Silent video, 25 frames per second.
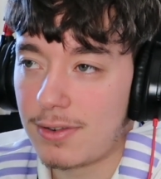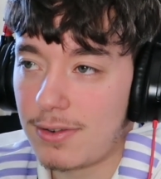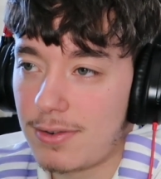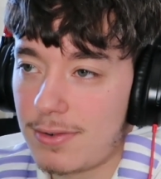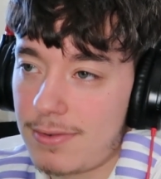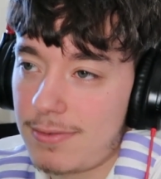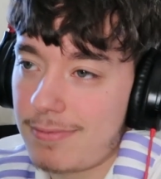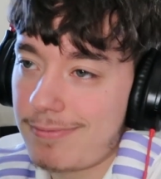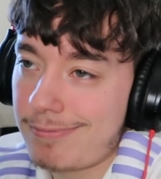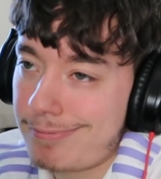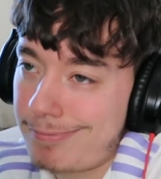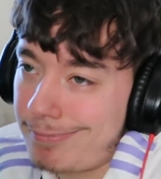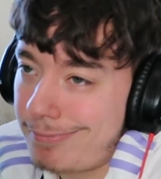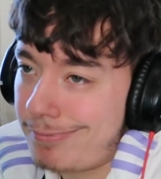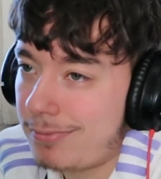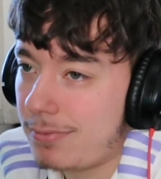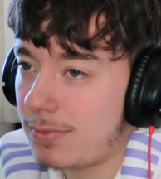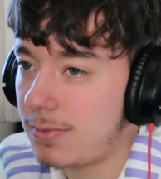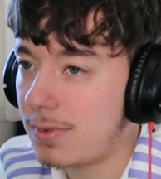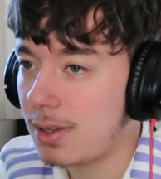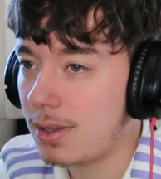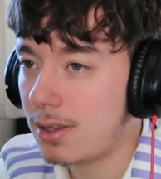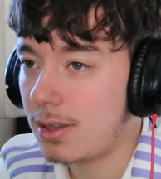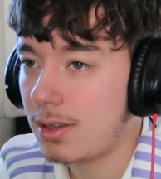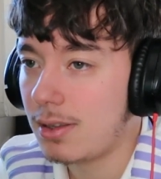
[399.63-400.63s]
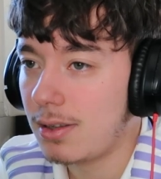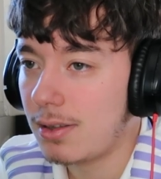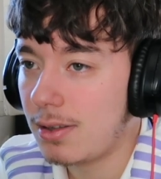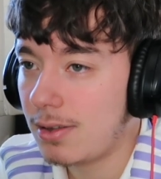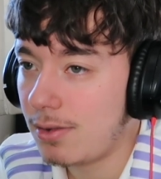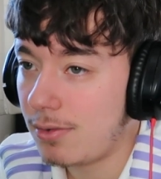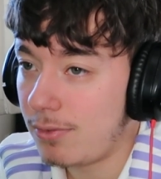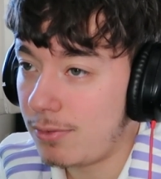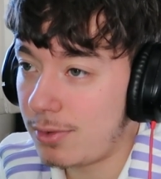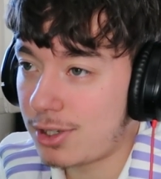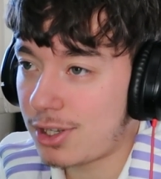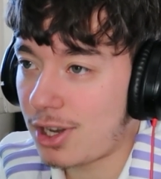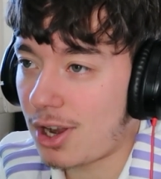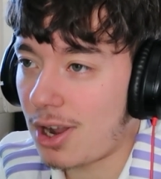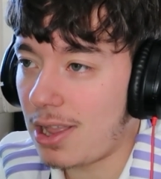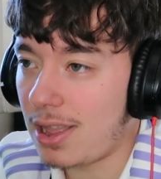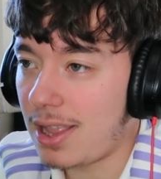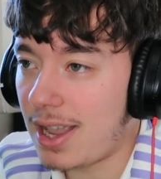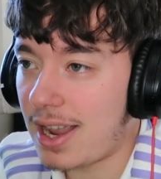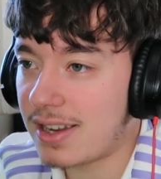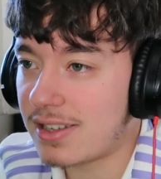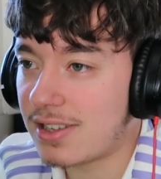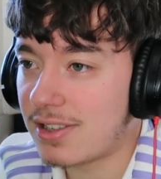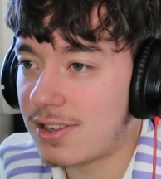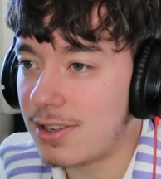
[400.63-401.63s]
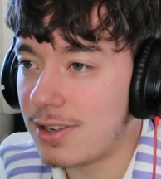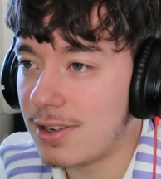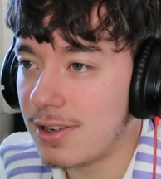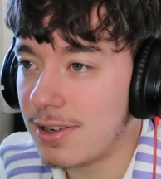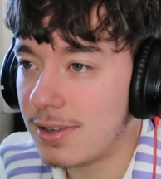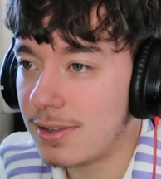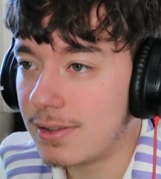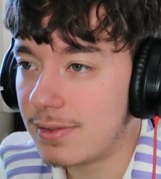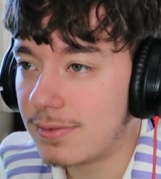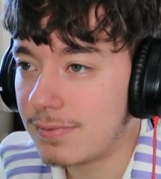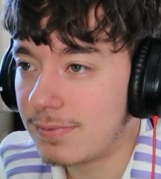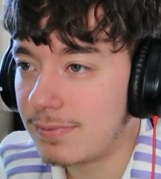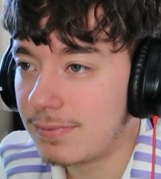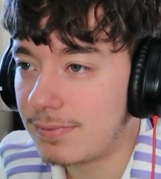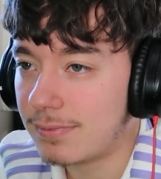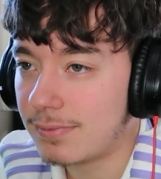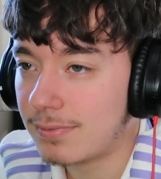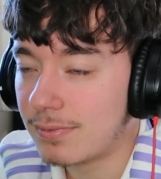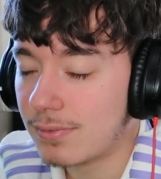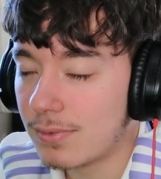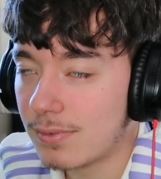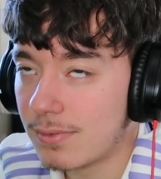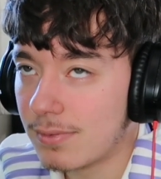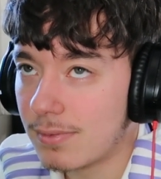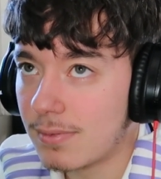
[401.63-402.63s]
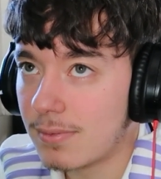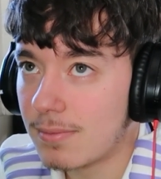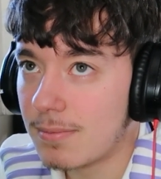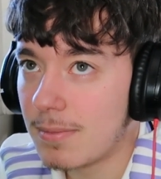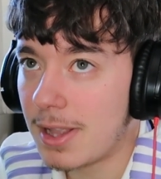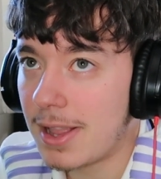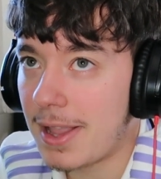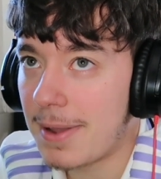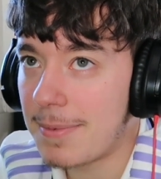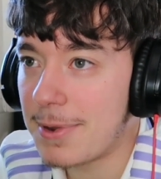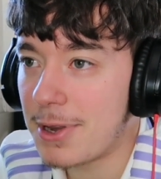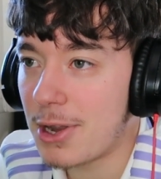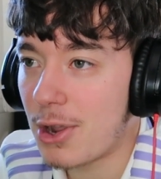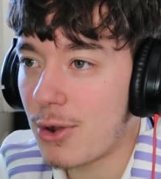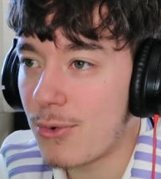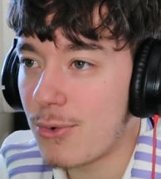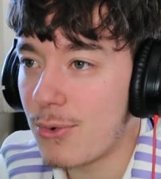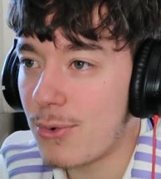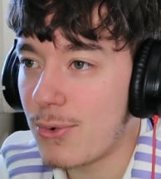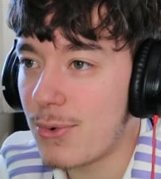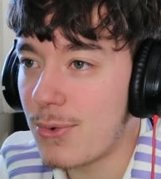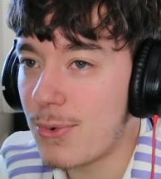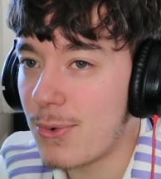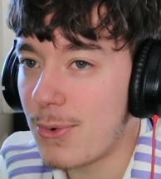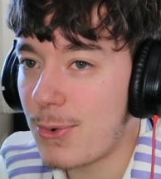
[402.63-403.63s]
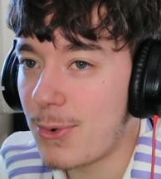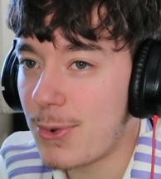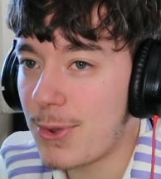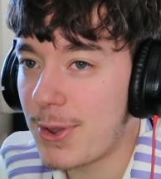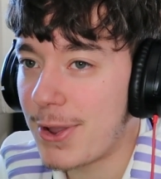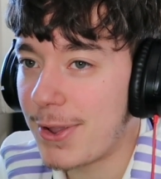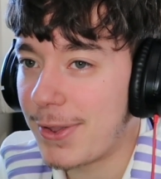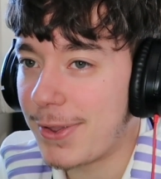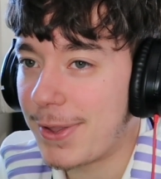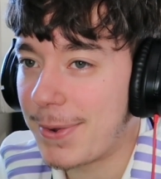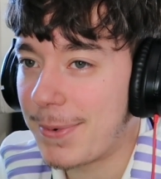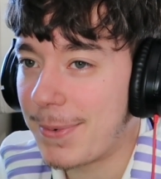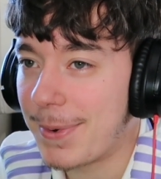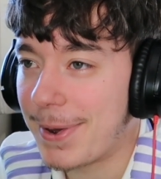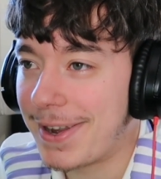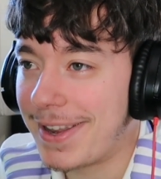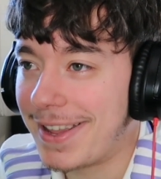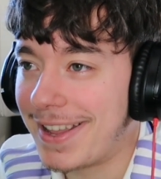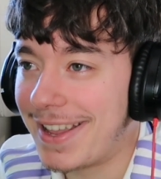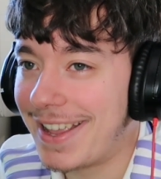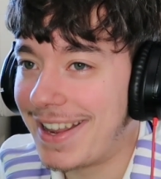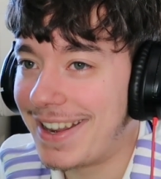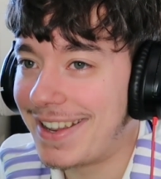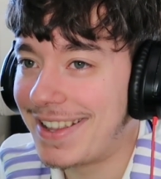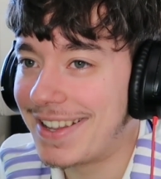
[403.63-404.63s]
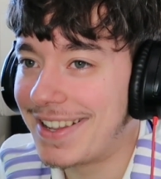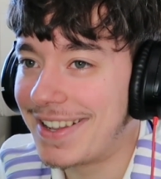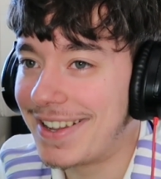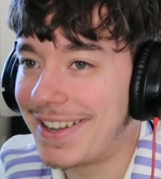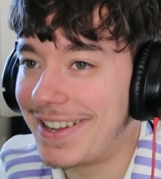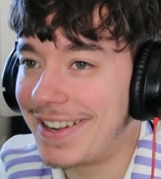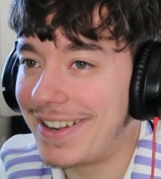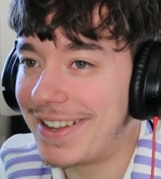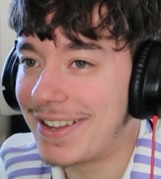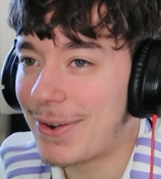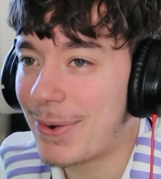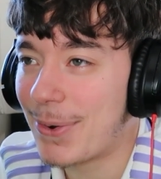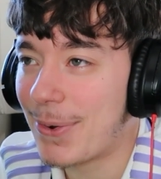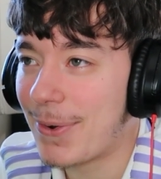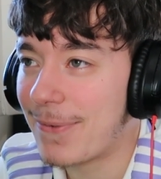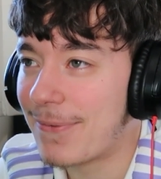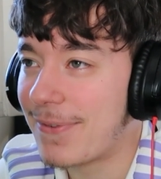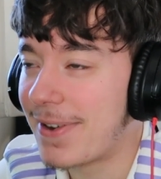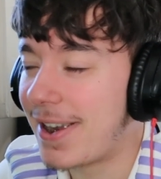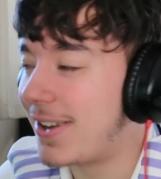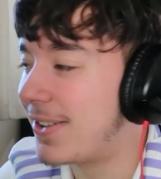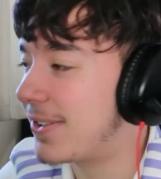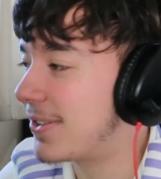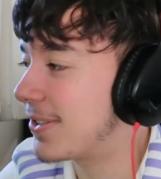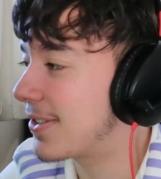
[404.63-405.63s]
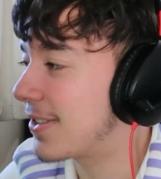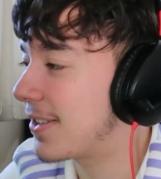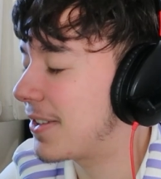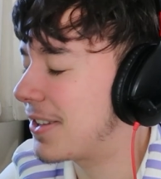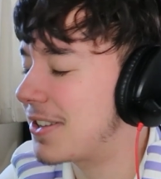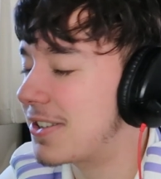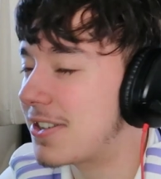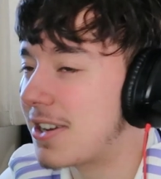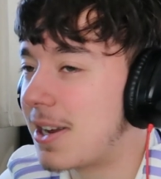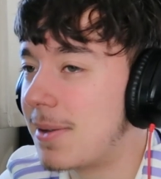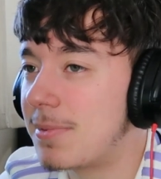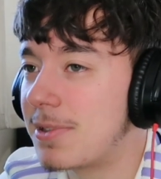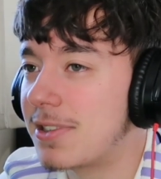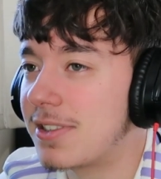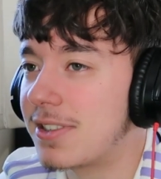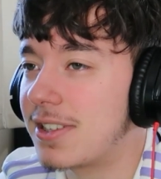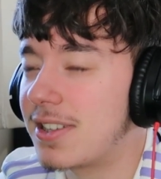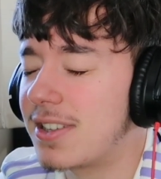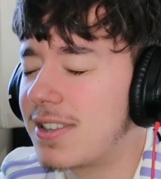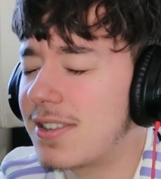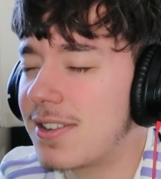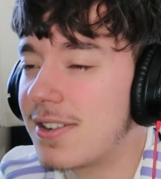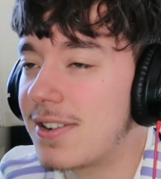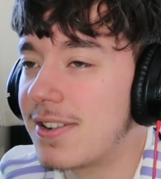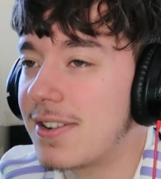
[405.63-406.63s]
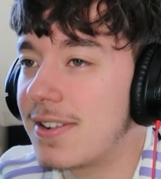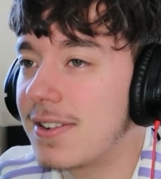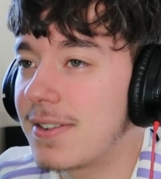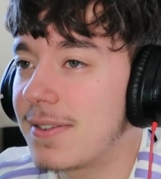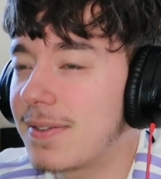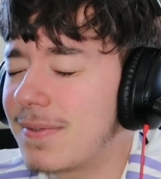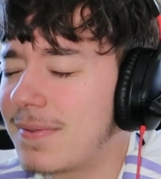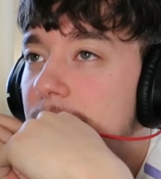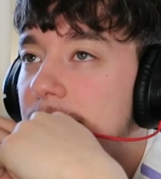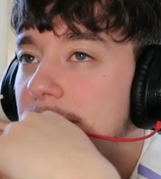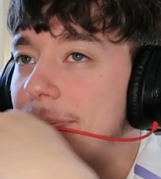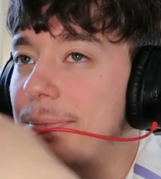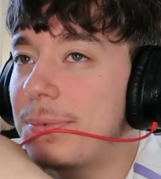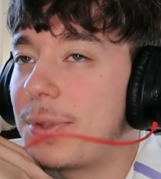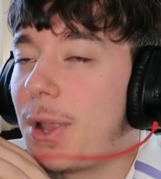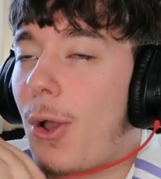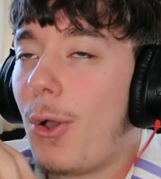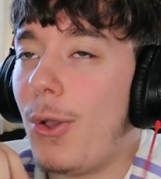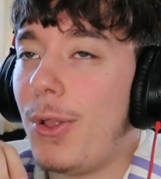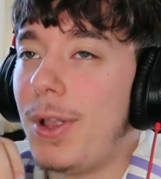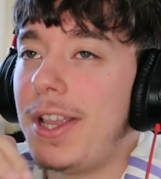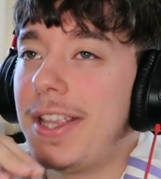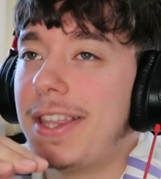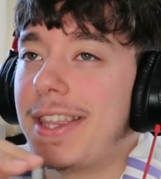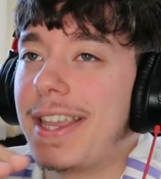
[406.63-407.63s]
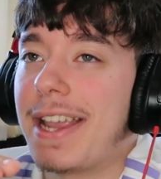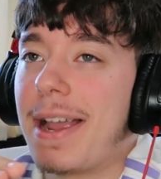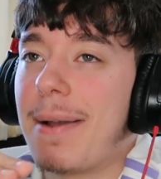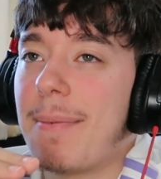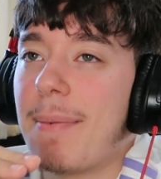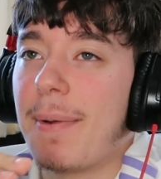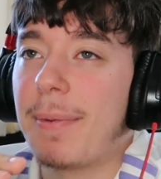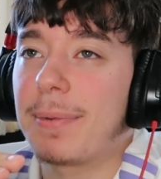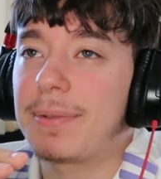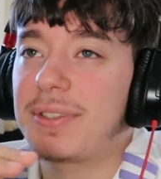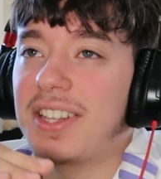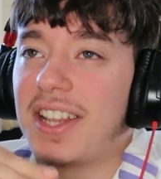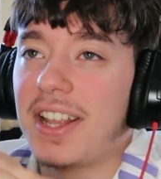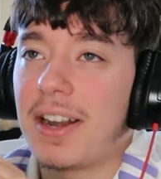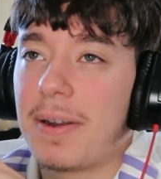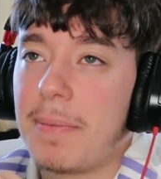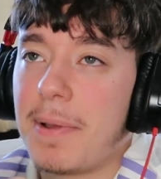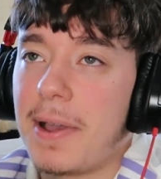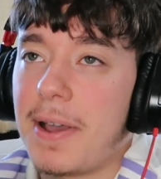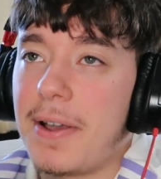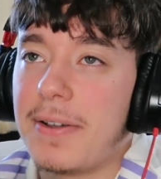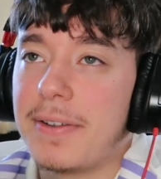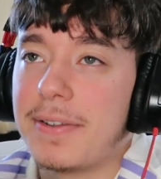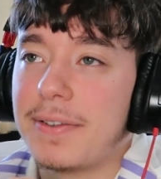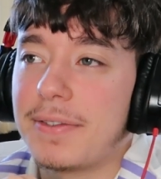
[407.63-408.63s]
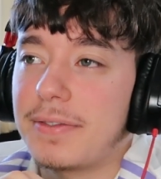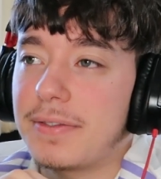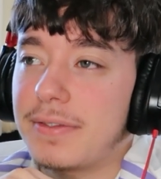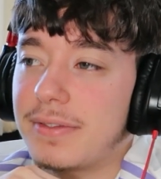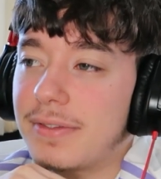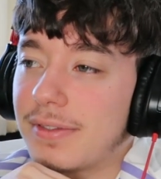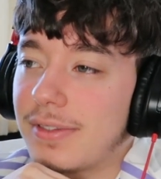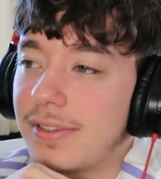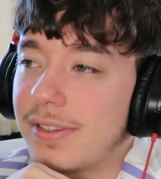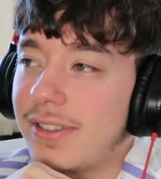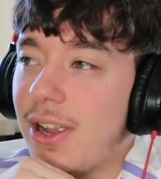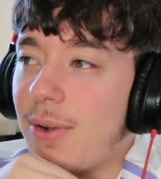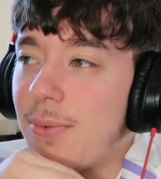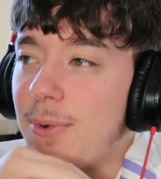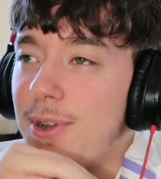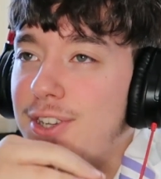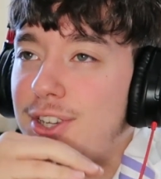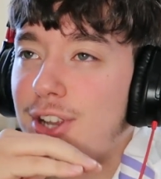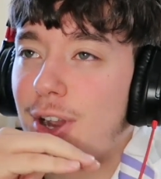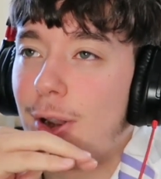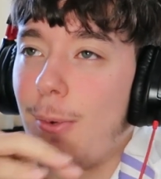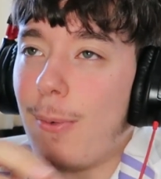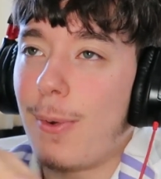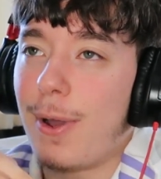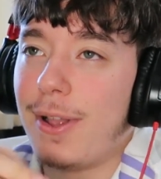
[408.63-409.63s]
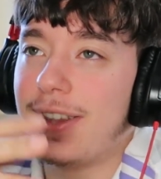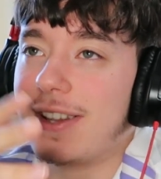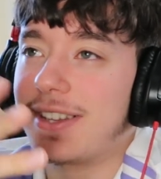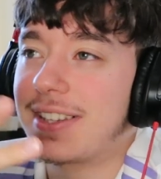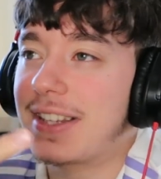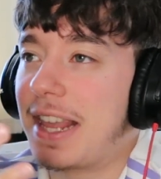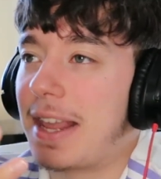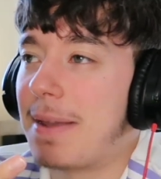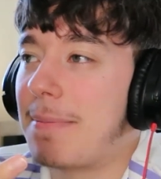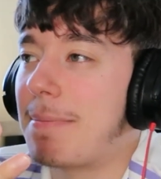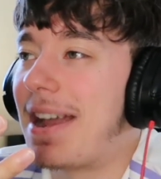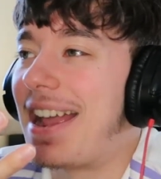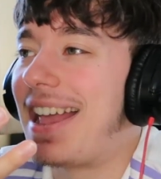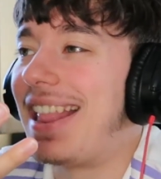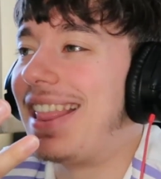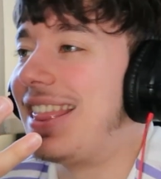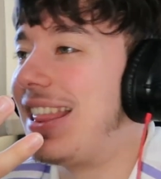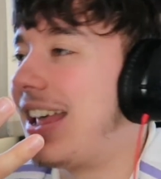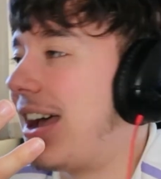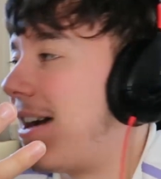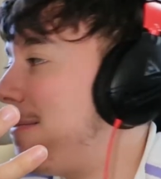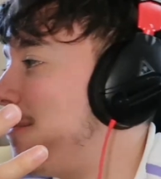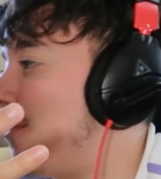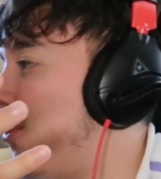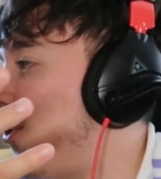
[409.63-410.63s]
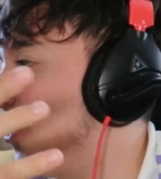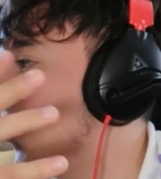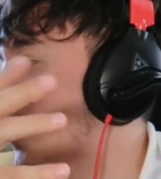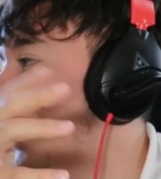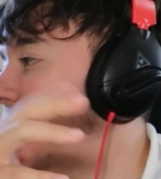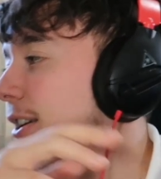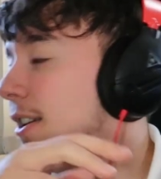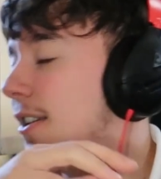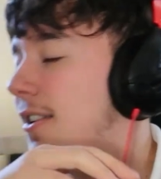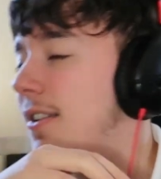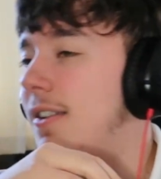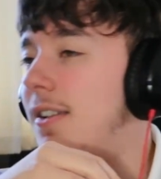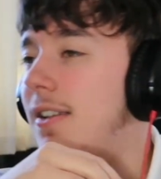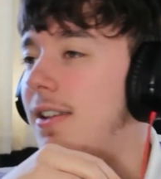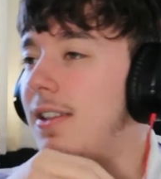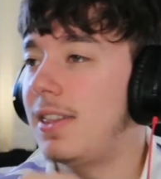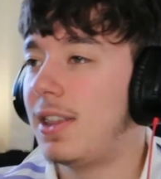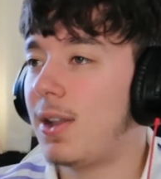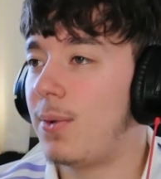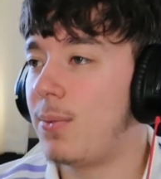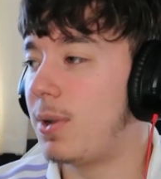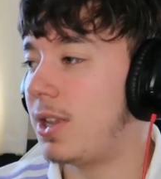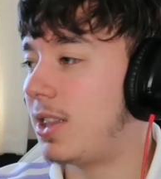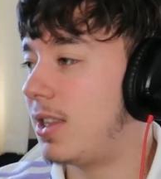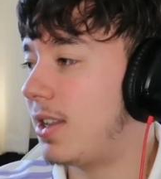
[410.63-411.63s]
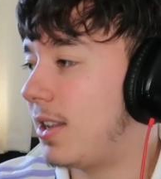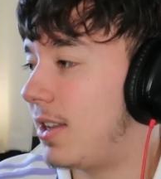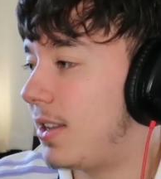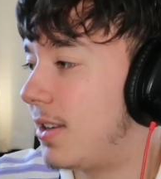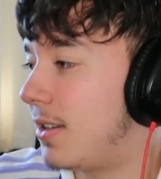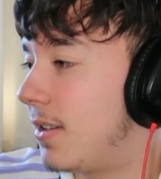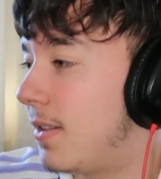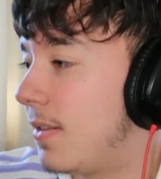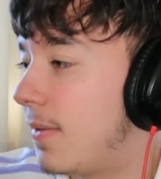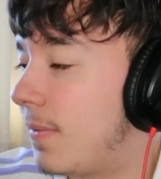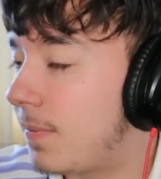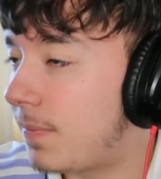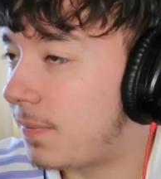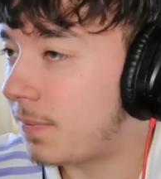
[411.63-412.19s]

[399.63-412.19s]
So we saw it last year. But let me know who y'all think we're going to get in the quarterfinals of the Champions League this year. The only thing I'm upset about is that we should have won this game by a lot more than we did.